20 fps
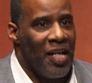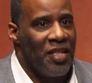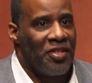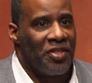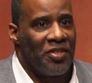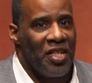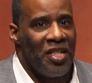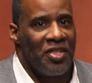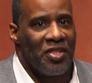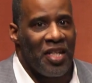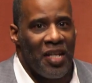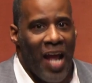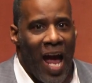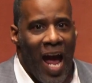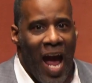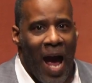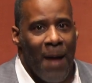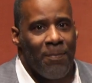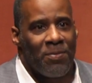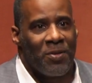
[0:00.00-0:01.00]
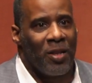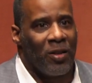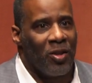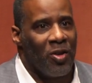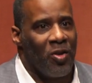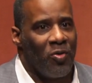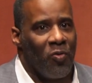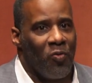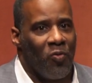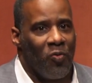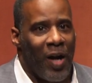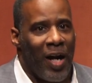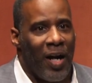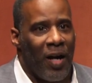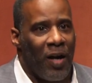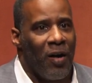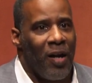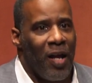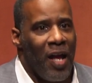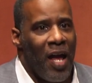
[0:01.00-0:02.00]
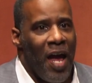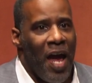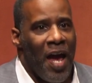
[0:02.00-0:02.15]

She's an absolute rare